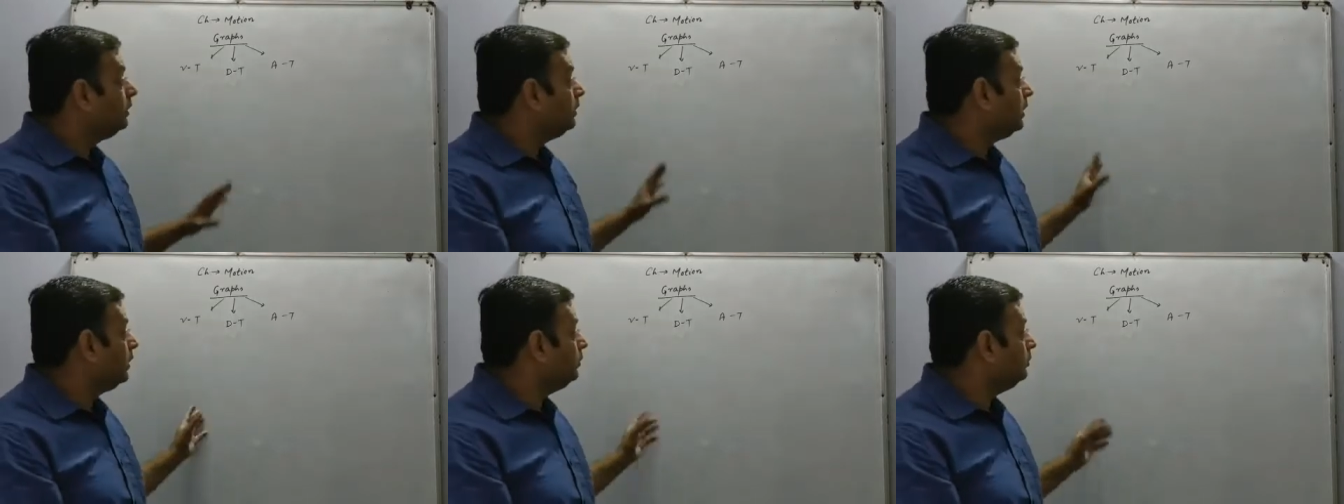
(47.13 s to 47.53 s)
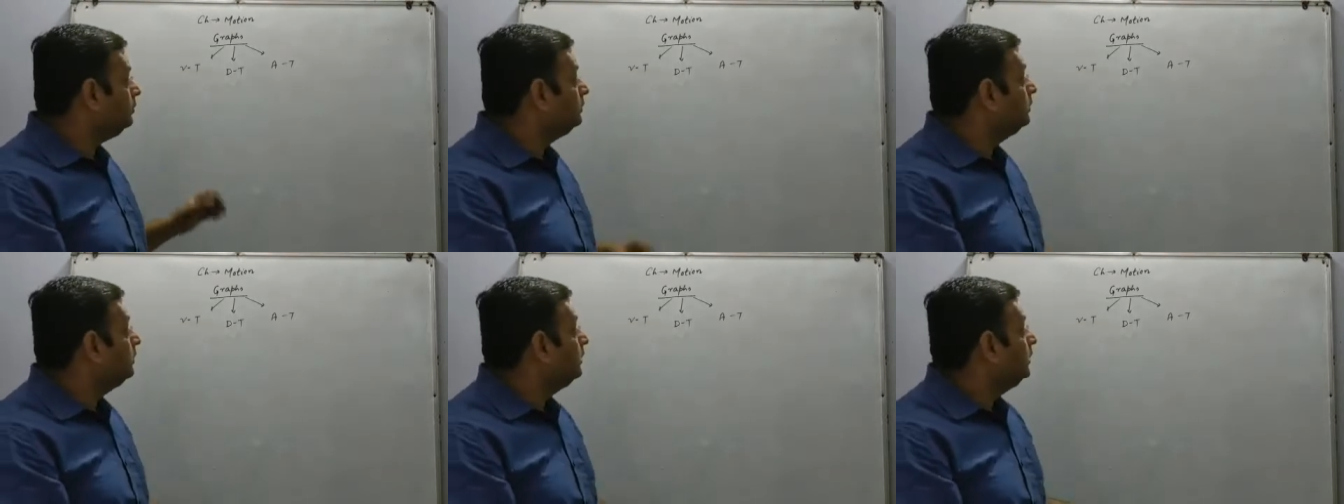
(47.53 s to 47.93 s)

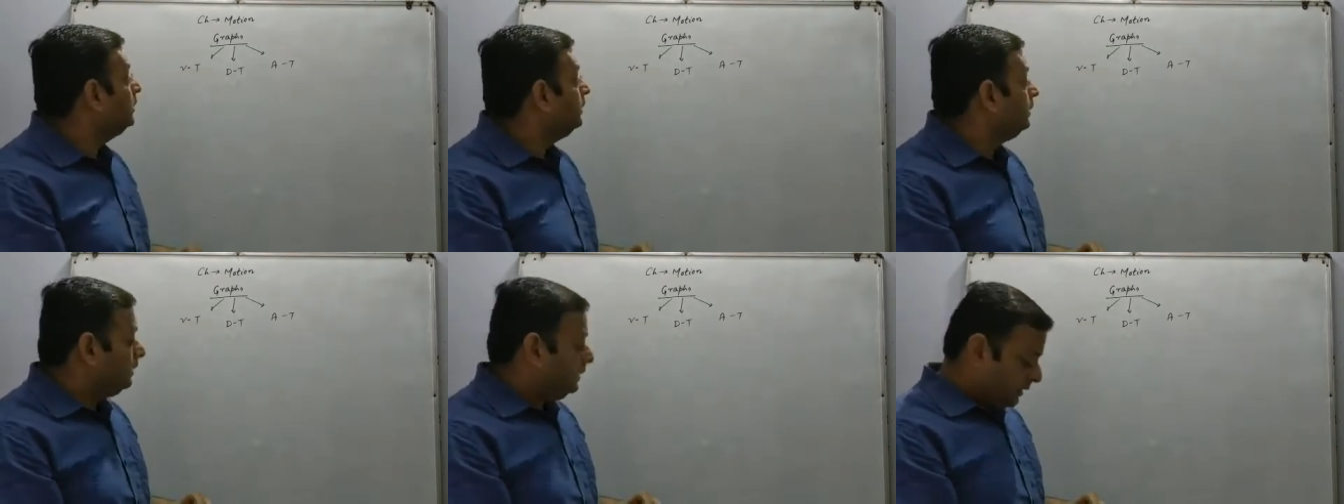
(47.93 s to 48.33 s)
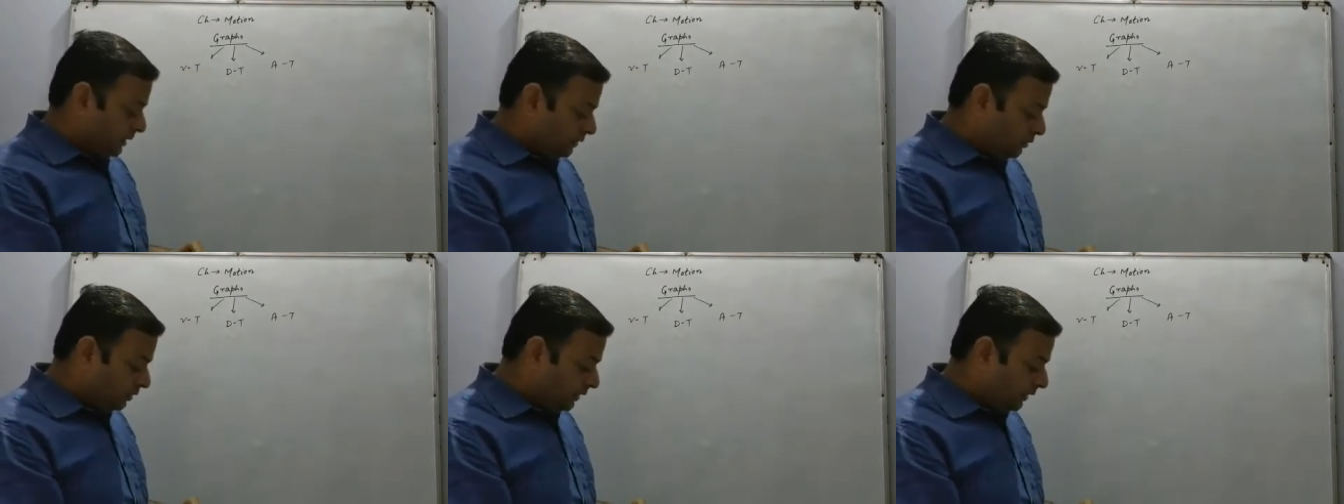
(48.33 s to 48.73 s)
Now,
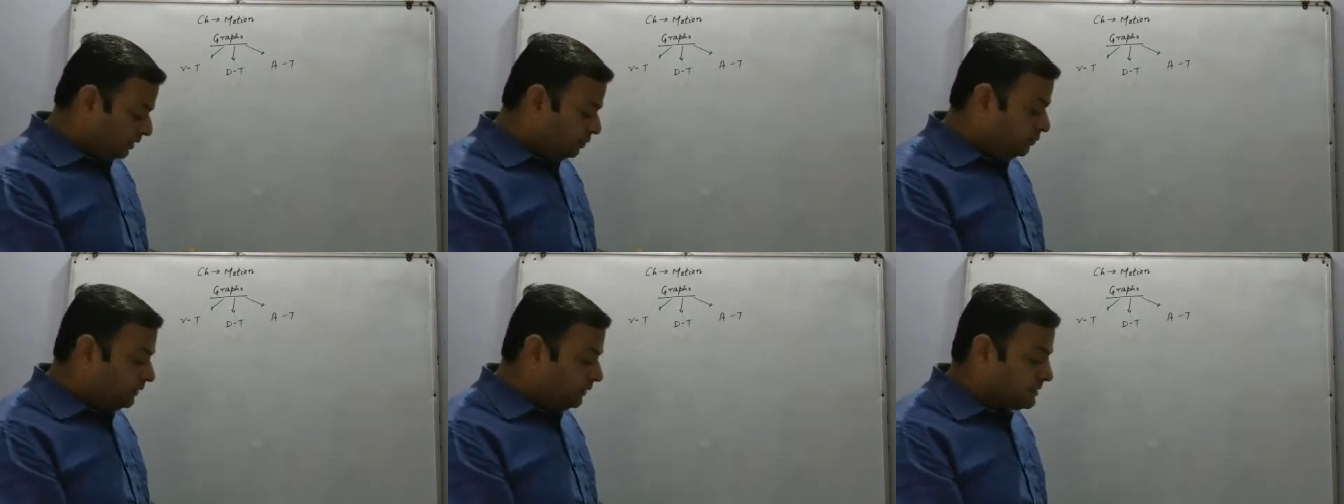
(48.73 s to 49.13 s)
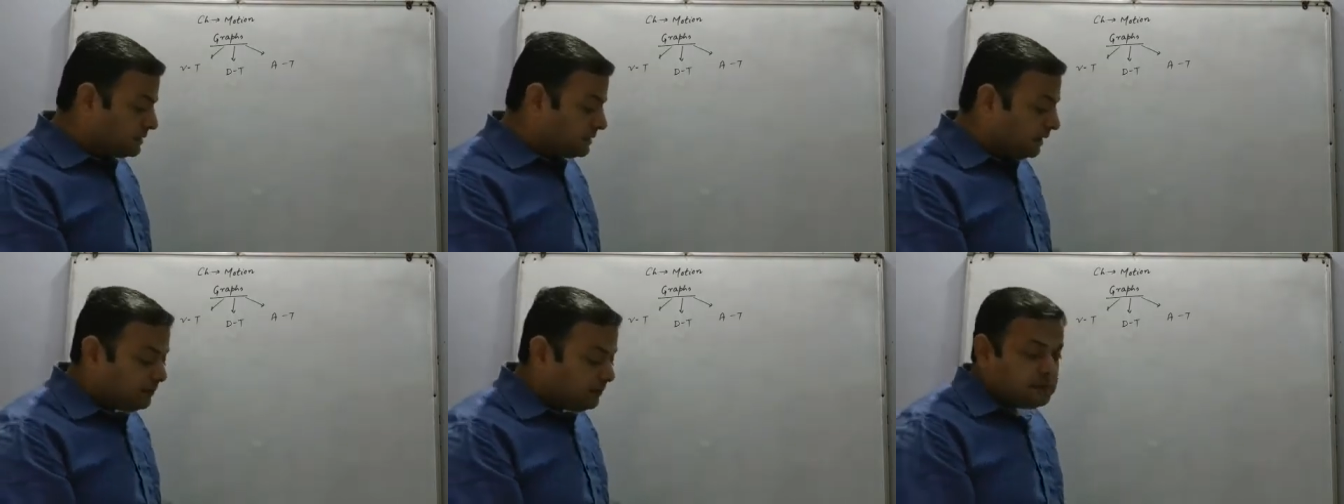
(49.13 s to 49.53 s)
according to the
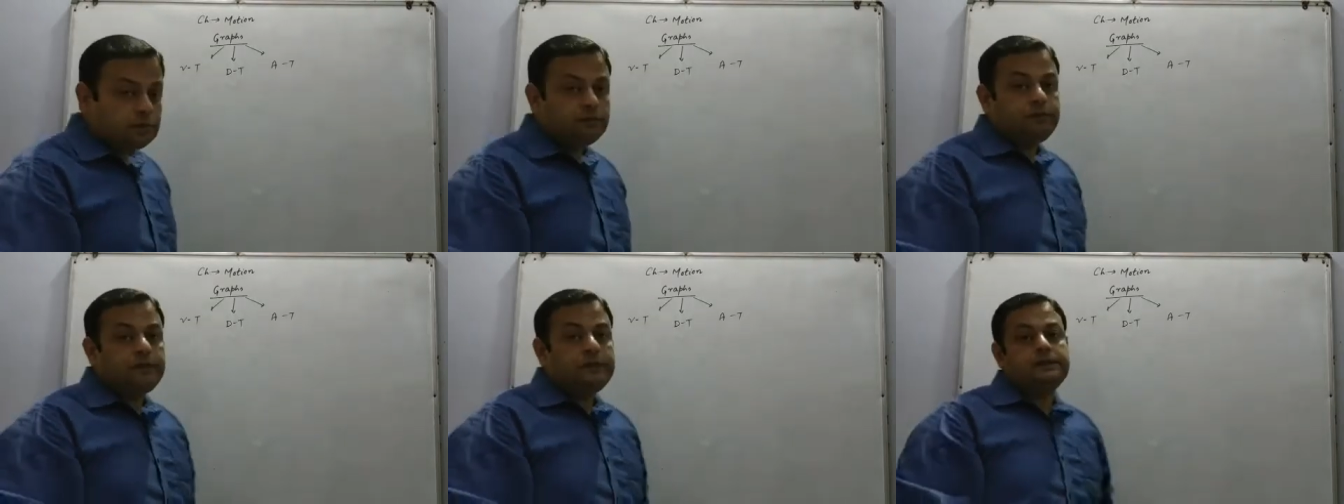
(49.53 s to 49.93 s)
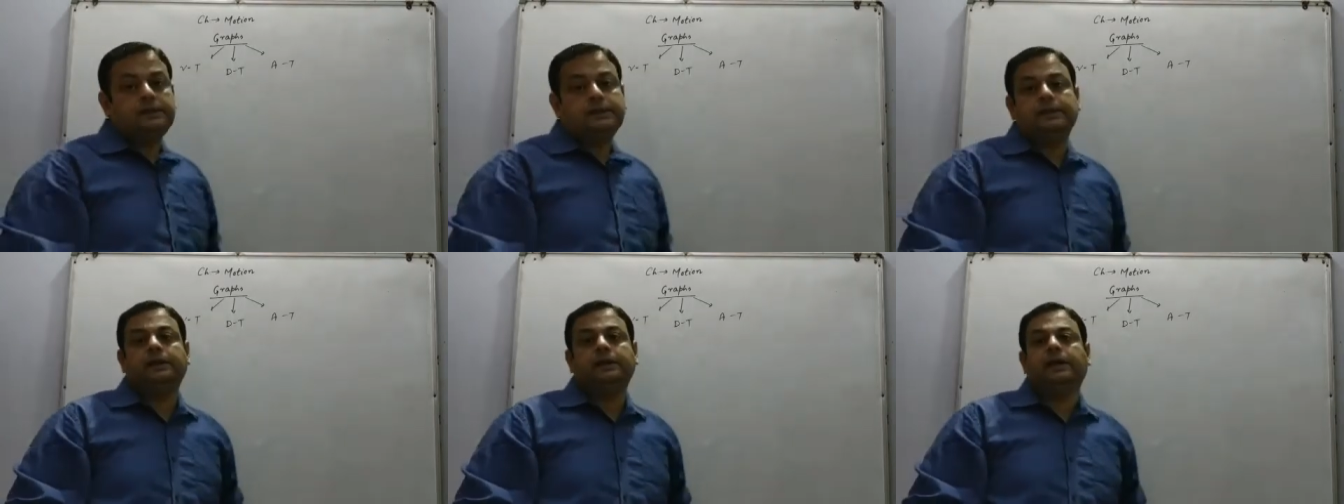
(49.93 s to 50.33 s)
syllabus of
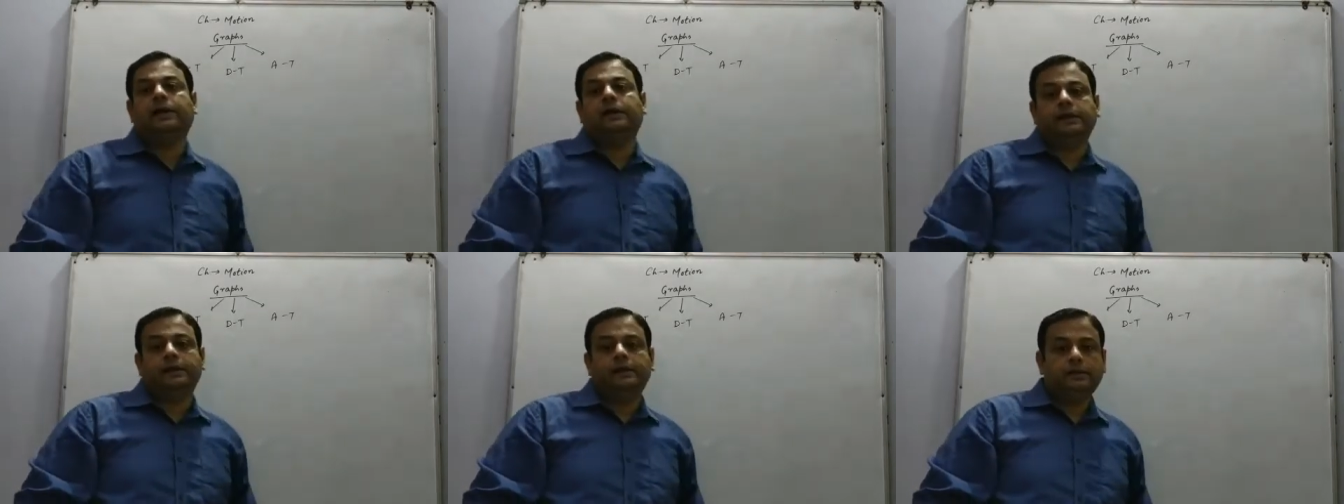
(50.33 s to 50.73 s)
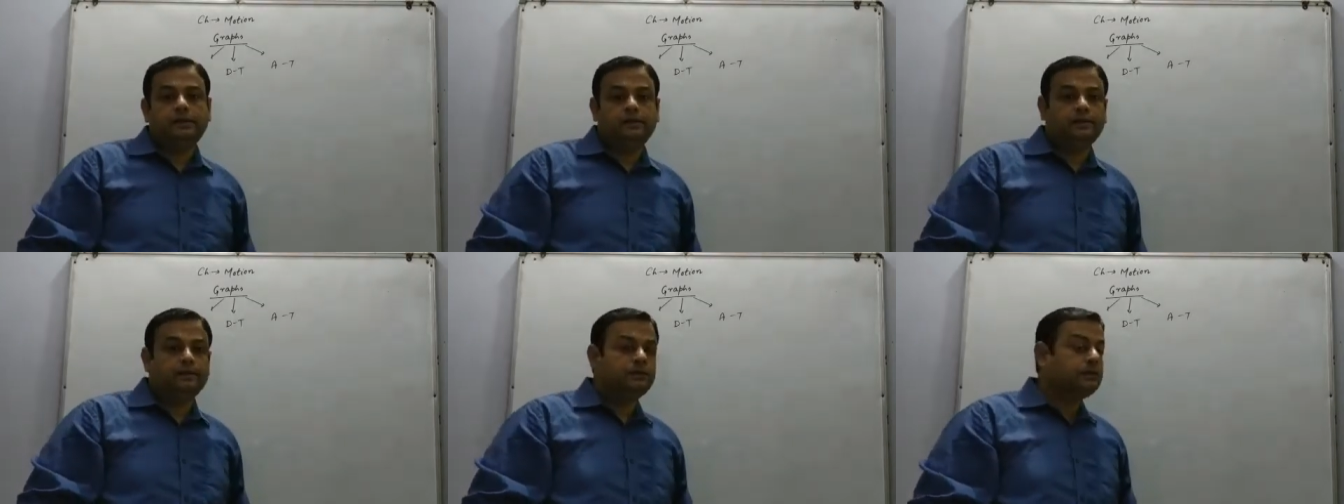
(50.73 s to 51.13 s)
NCERT
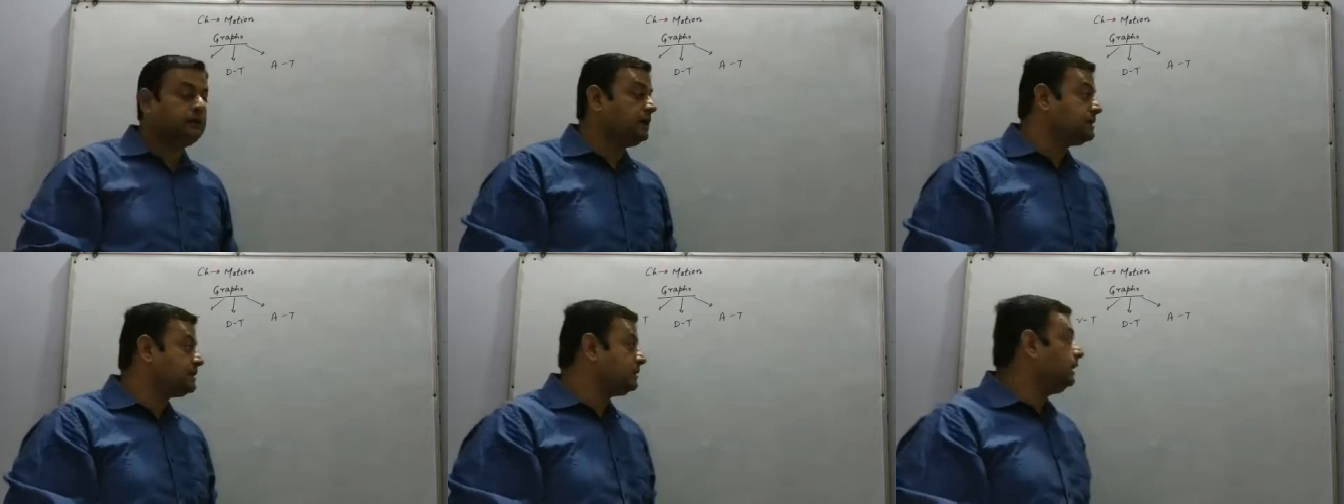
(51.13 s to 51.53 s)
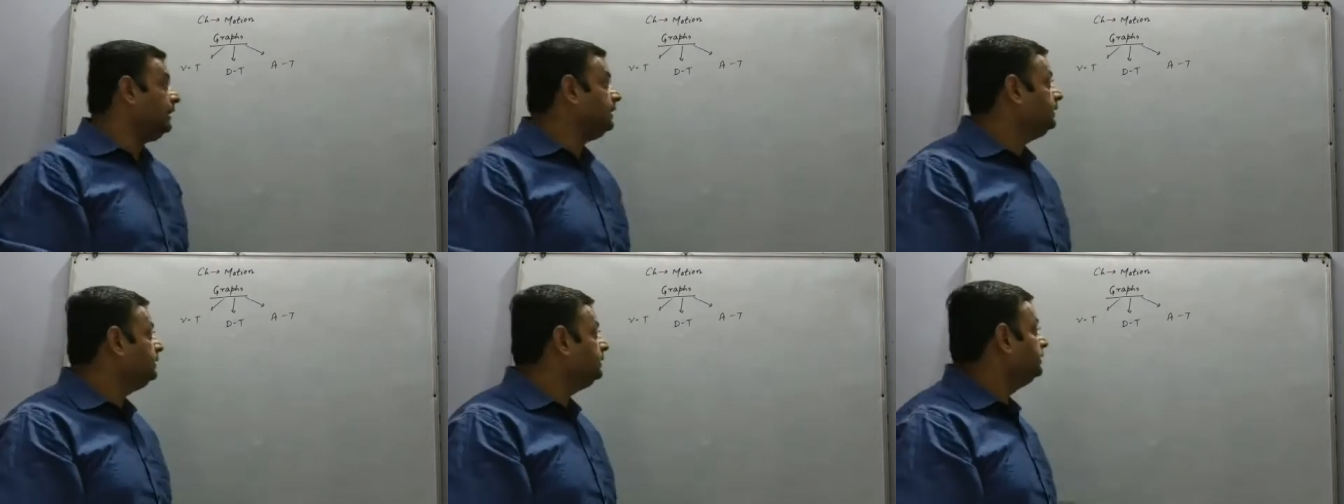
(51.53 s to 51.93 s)
class
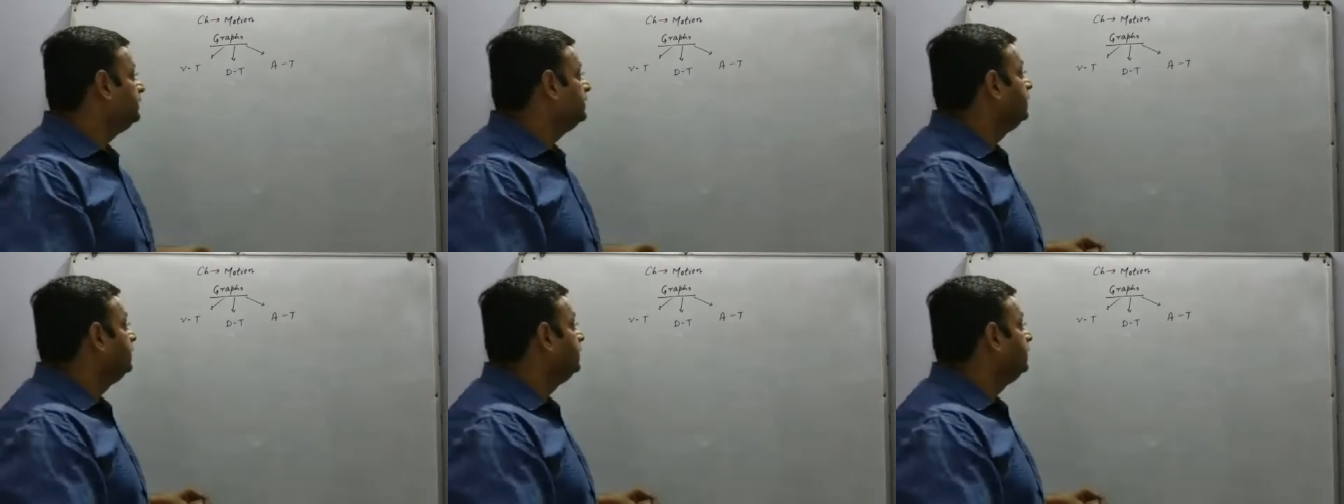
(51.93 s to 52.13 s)
9,